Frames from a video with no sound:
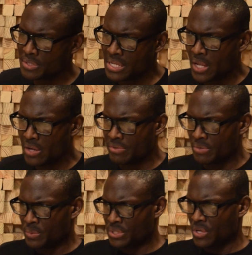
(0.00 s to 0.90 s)
a lot of
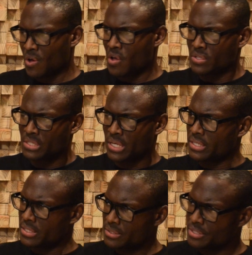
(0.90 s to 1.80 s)
it was God's
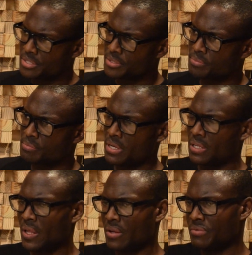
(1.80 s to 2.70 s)
guidance, but a
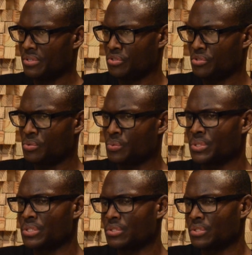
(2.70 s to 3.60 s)
lot of it too
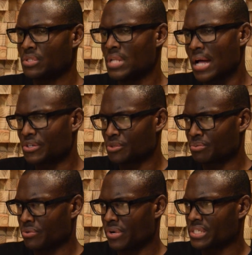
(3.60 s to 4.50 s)
was natural
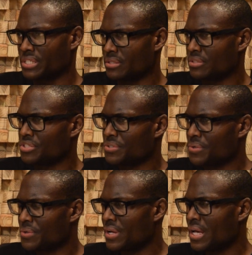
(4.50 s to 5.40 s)
progression.
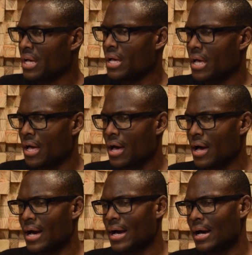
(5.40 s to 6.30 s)
So
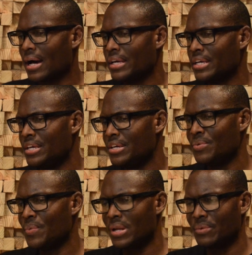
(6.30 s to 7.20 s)

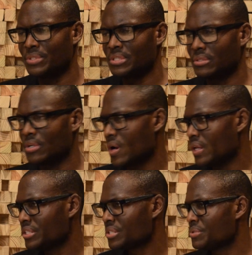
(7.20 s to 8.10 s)
when I was in
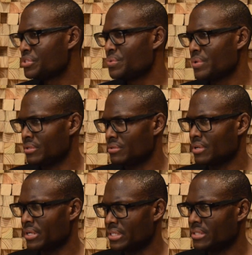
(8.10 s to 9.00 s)
college,
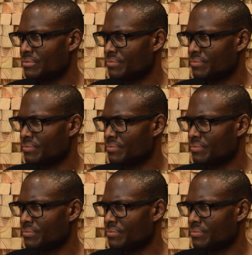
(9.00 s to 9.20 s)
I did